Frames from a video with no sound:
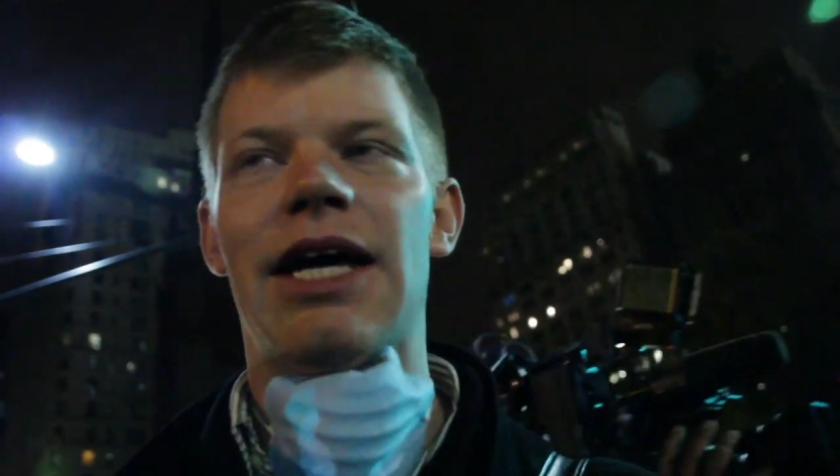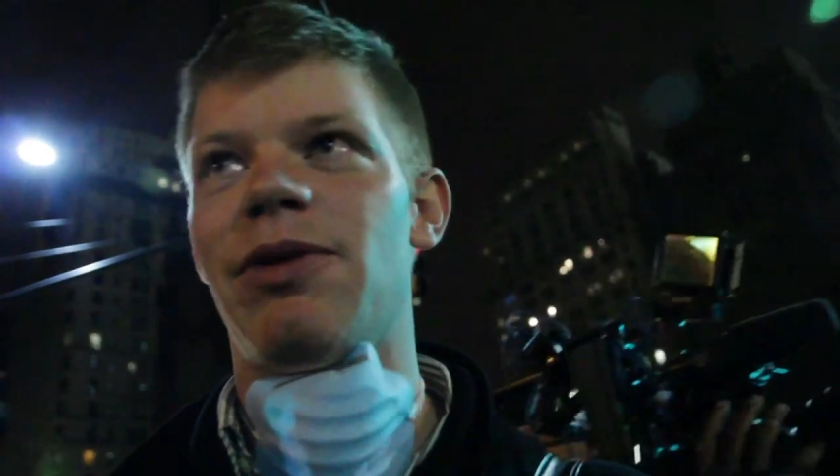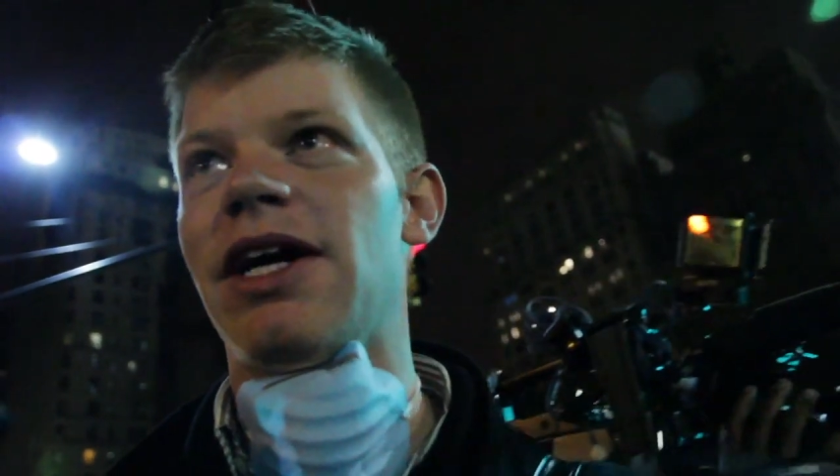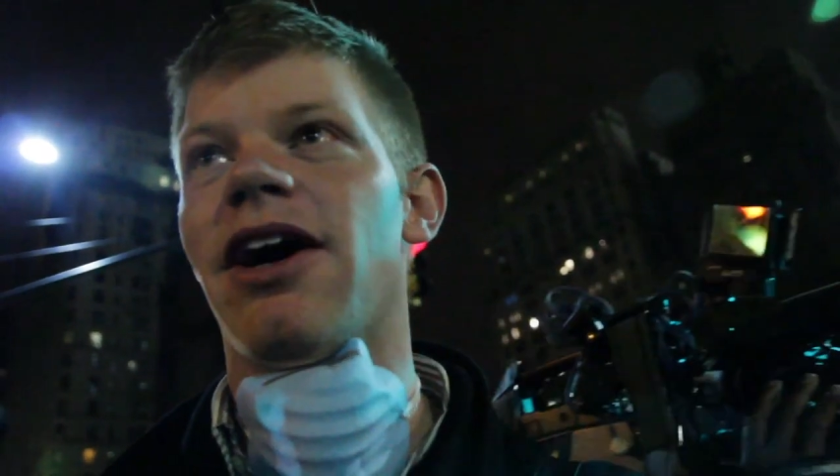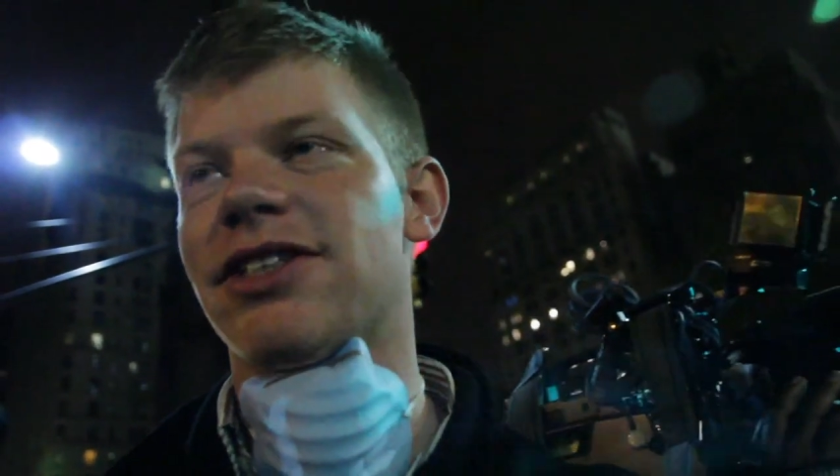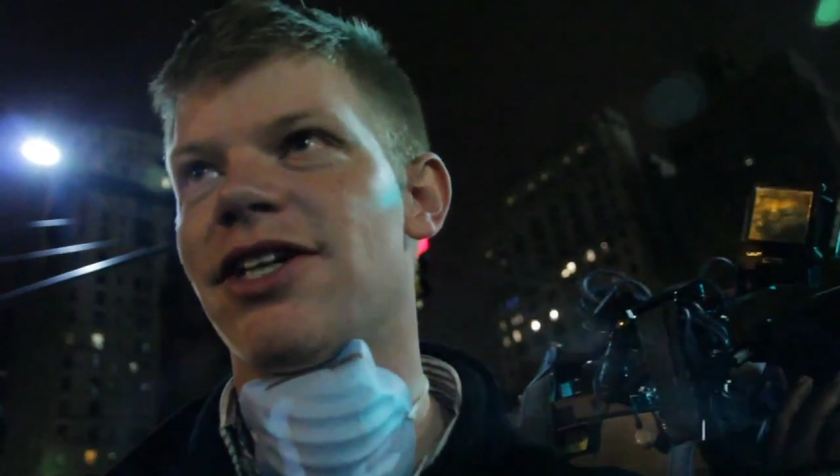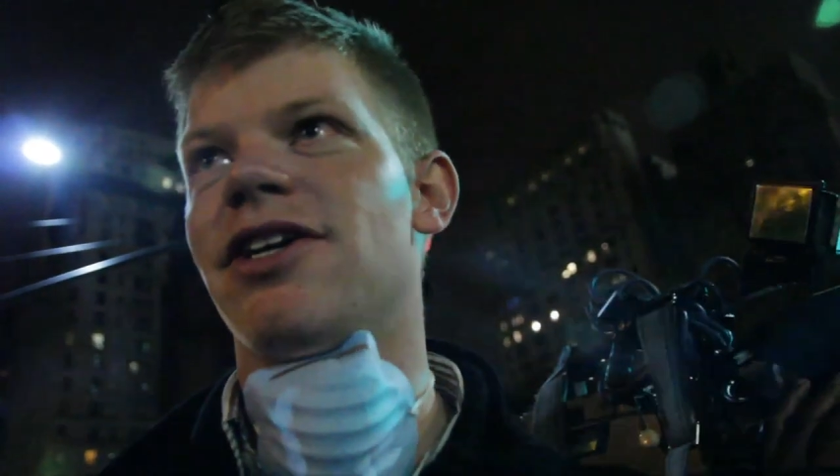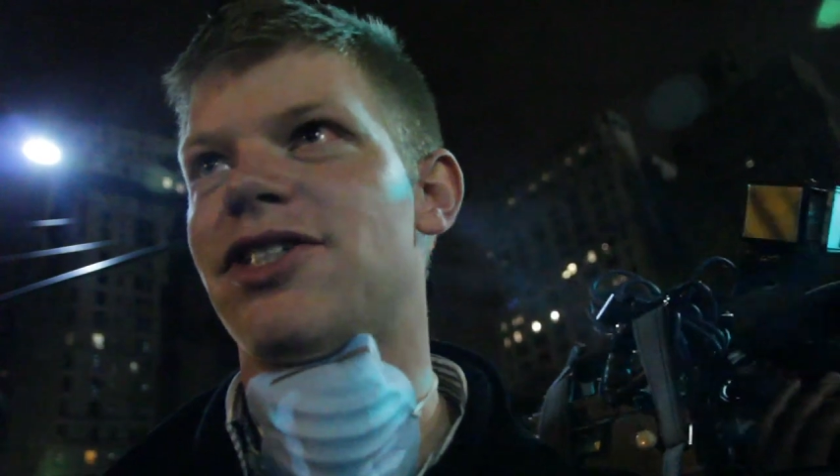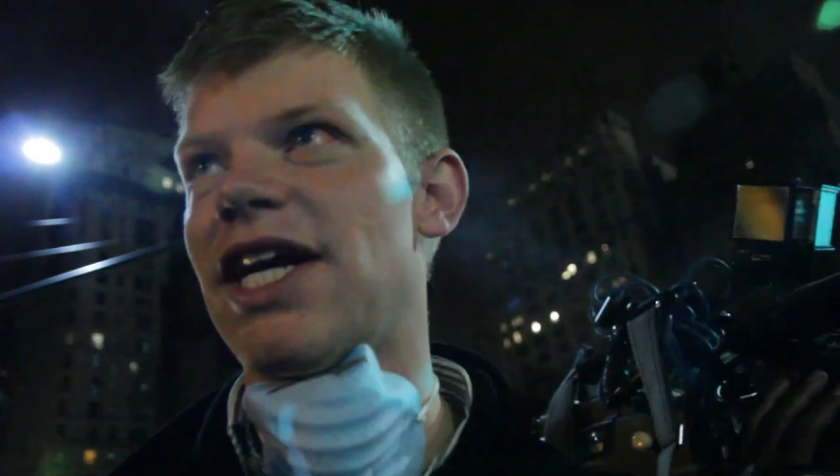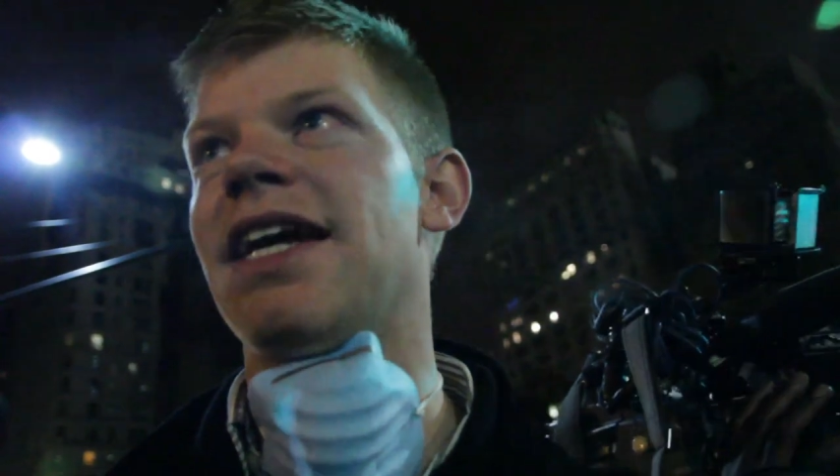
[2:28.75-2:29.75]
And we all
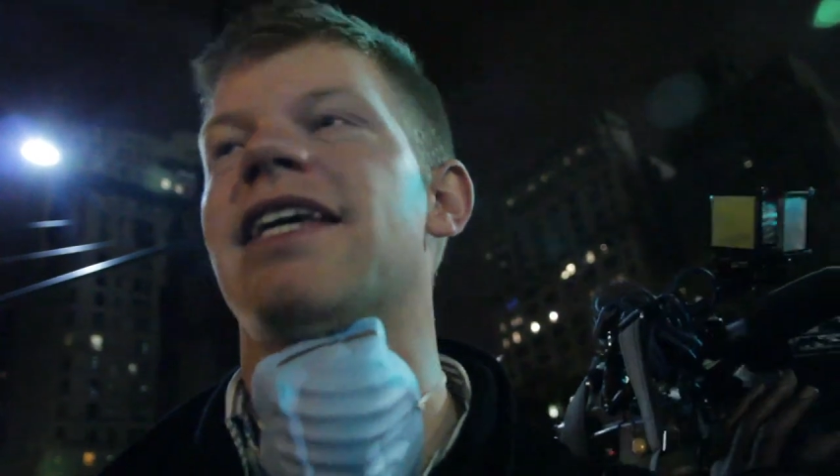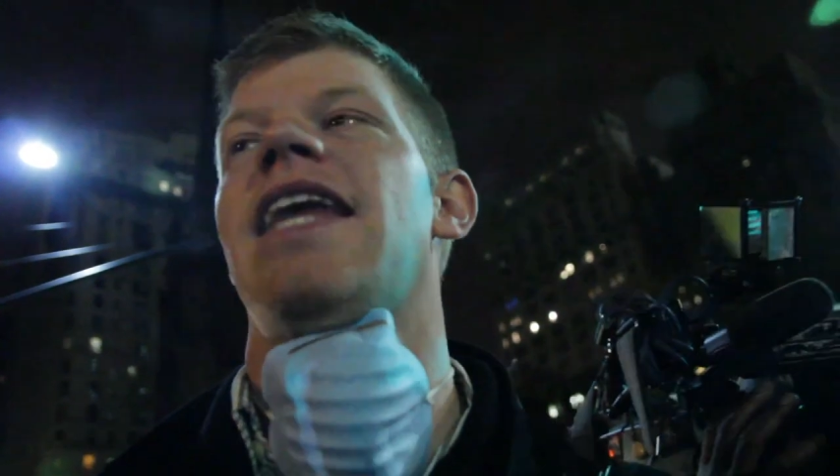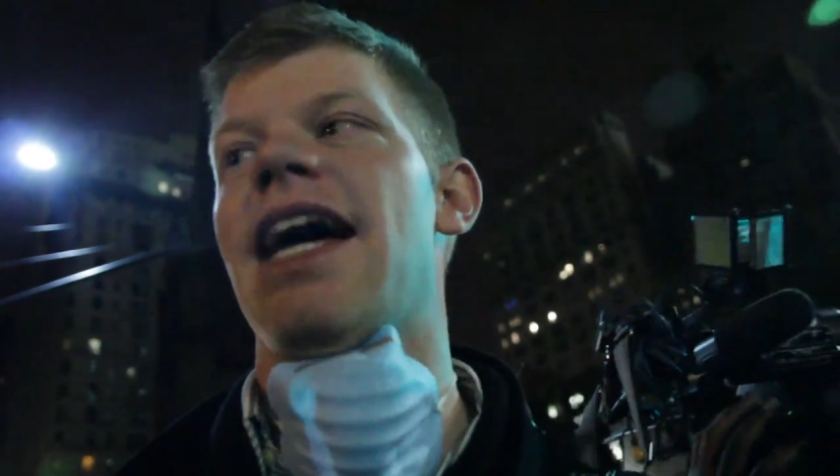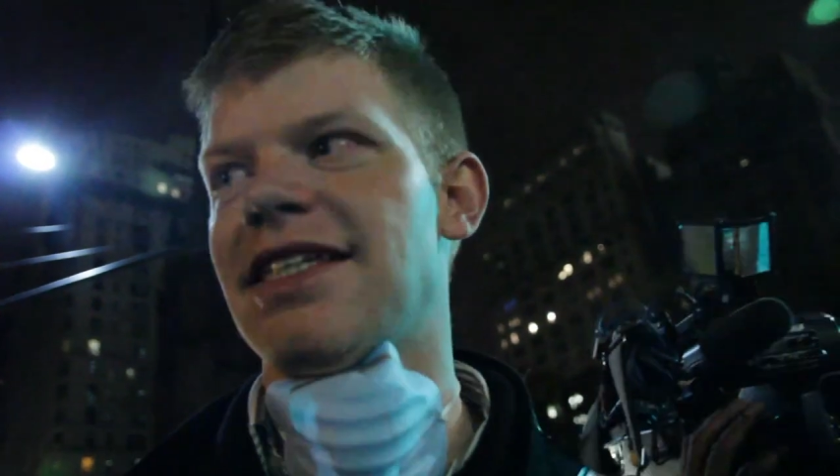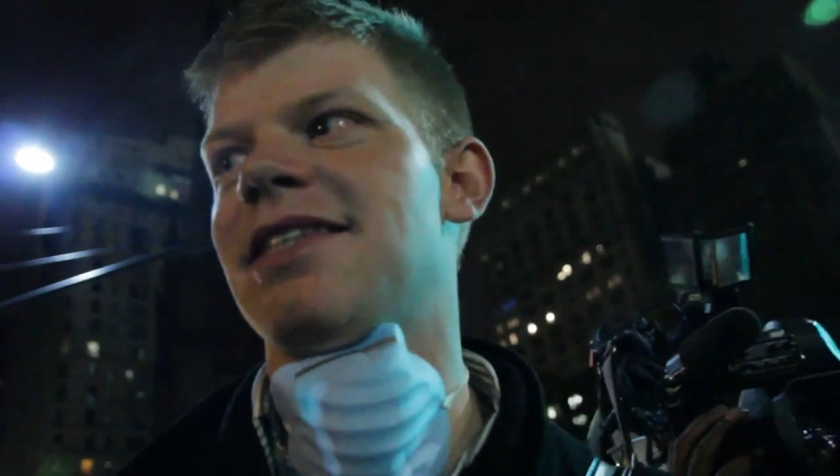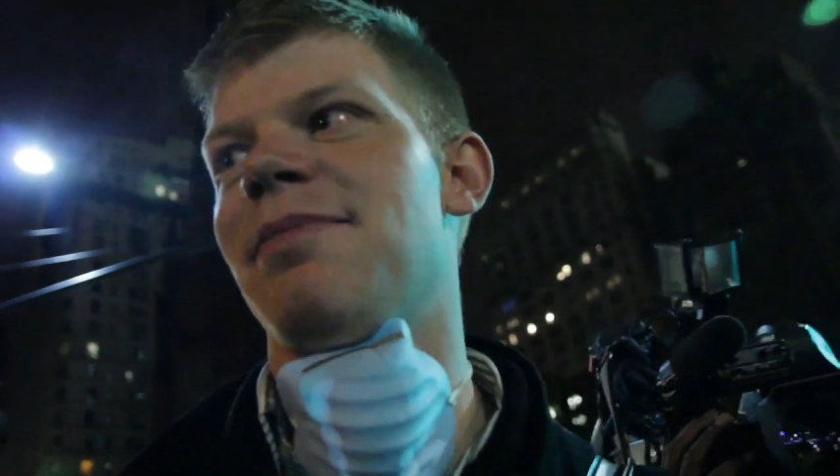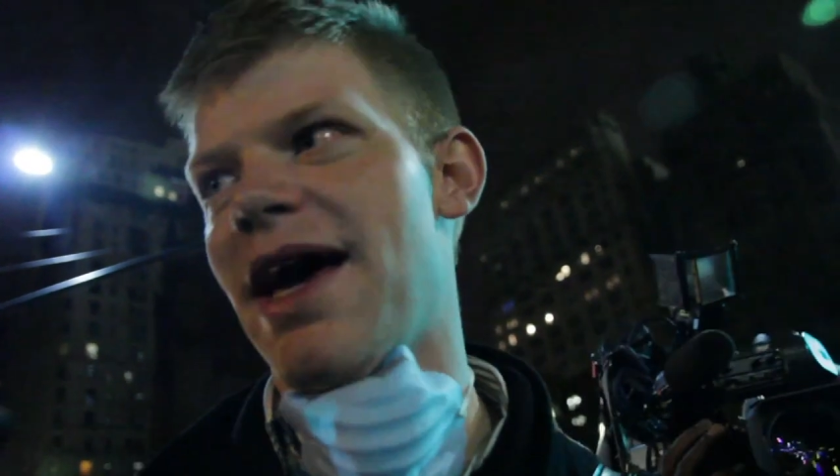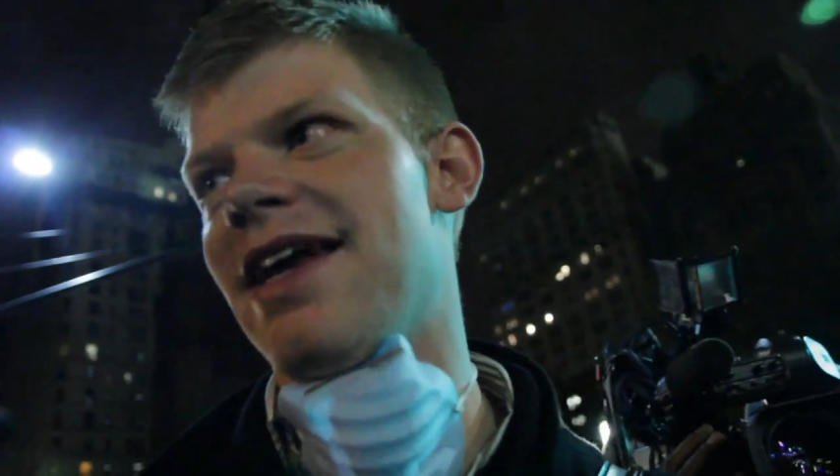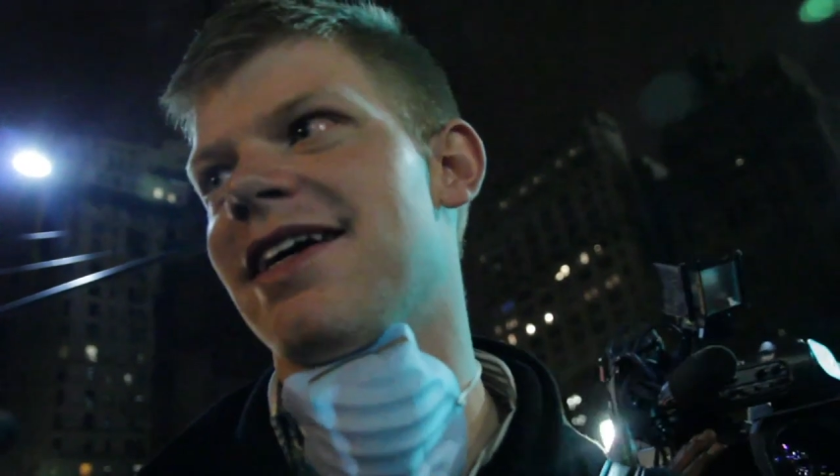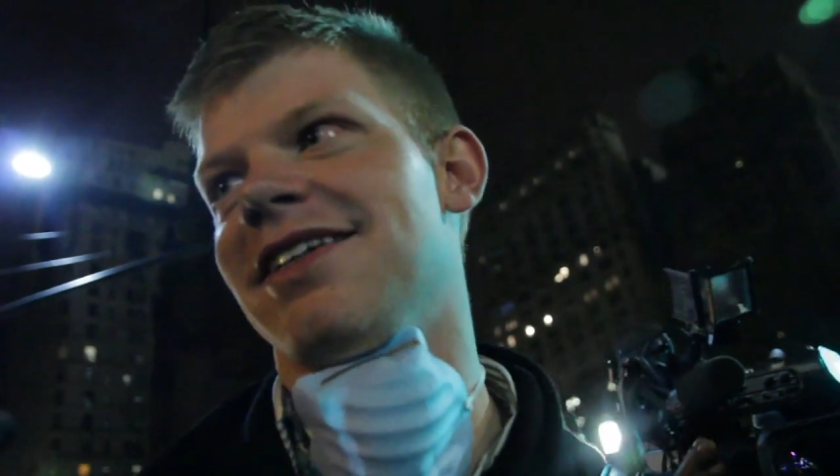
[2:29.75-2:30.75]
started chanting, "That's the
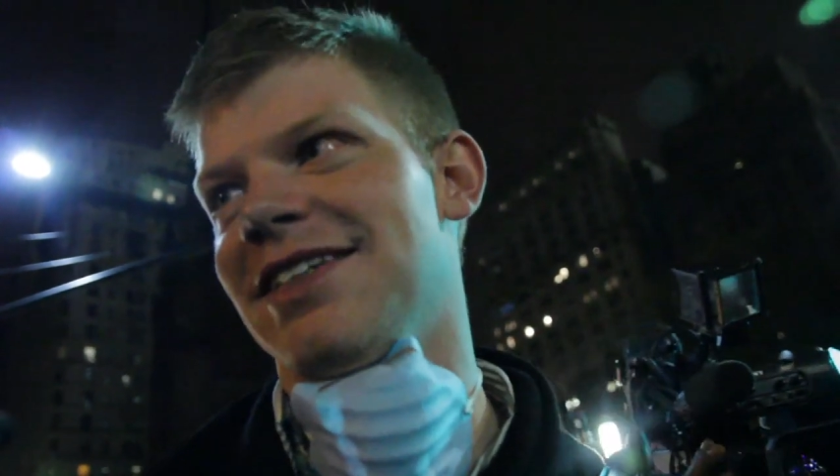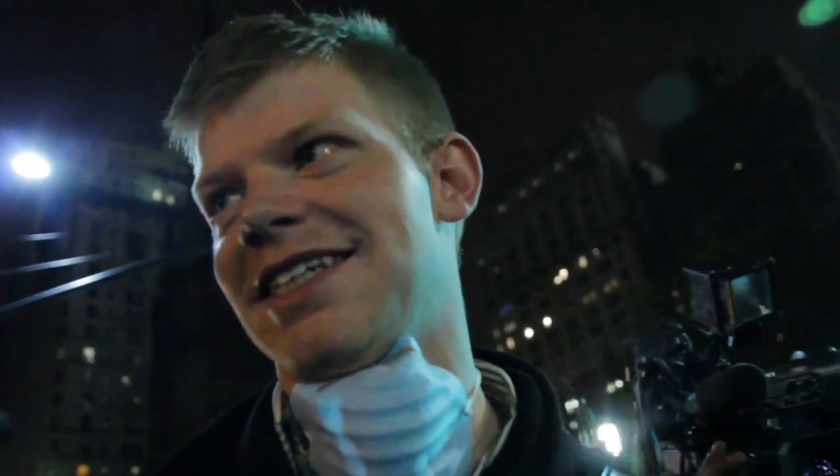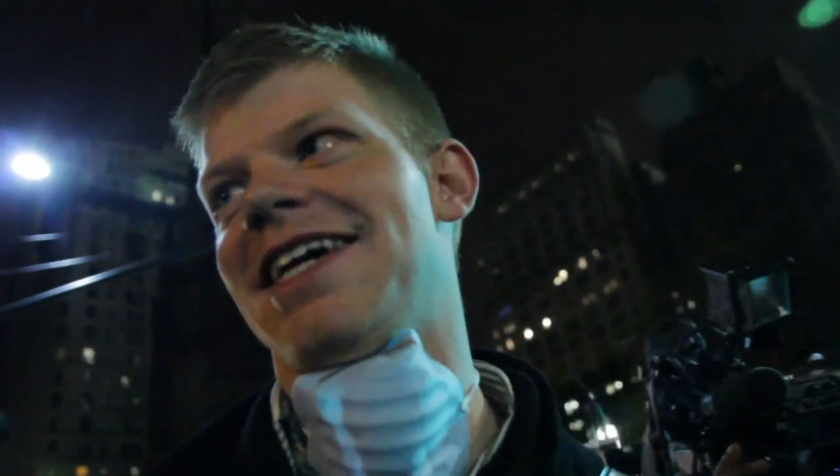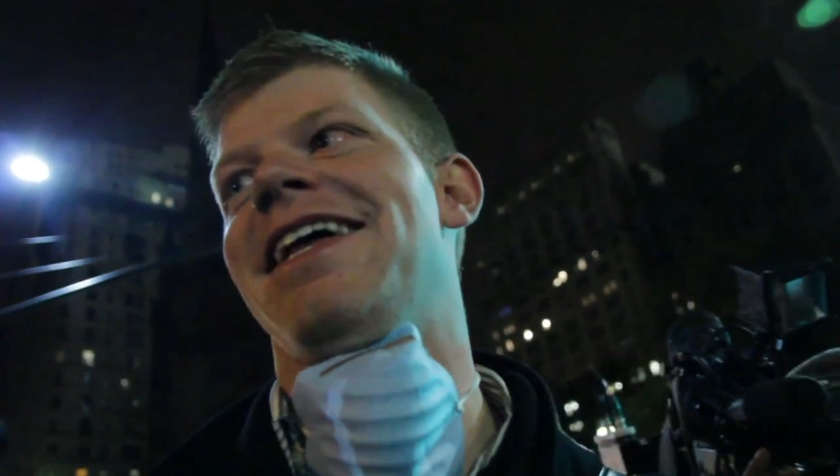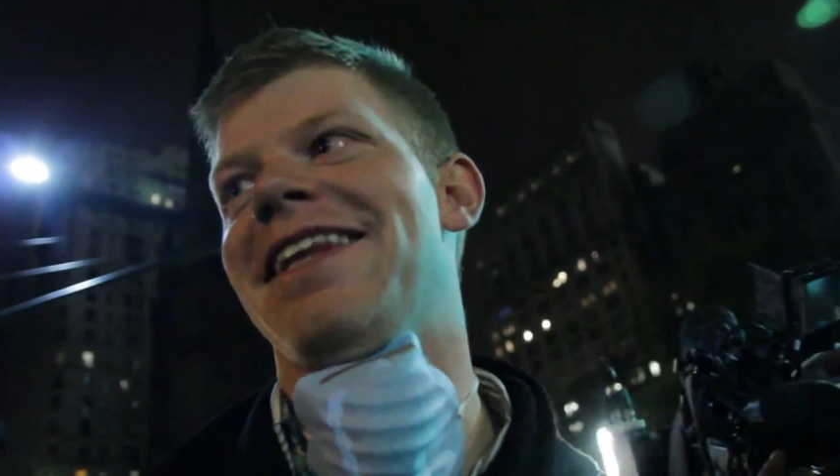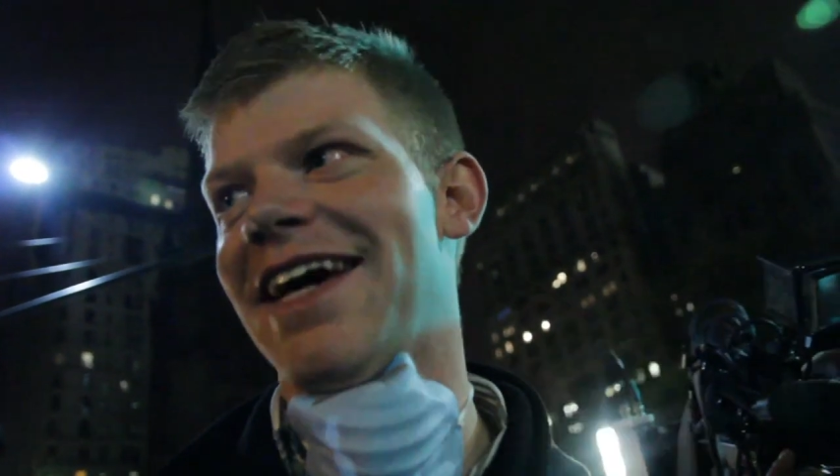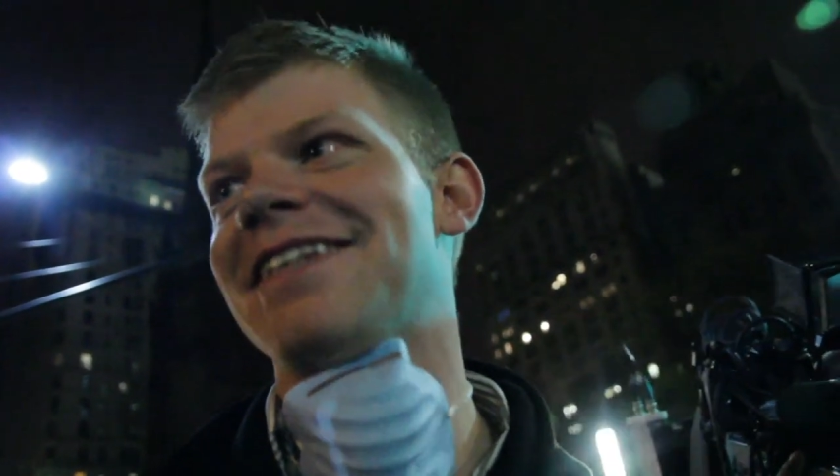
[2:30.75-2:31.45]
medical tent,